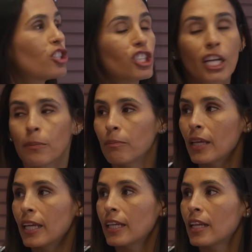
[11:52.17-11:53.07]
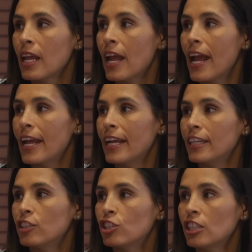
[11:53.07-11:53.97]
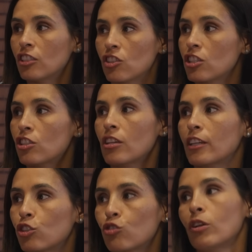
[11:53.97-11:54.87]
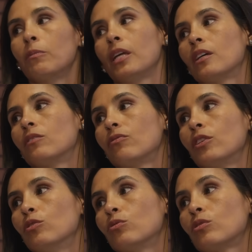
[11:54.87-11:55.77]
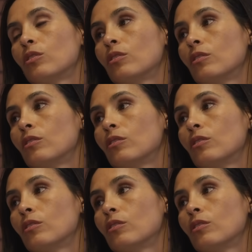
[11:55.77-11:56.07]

shipment. And she's just extremely confused.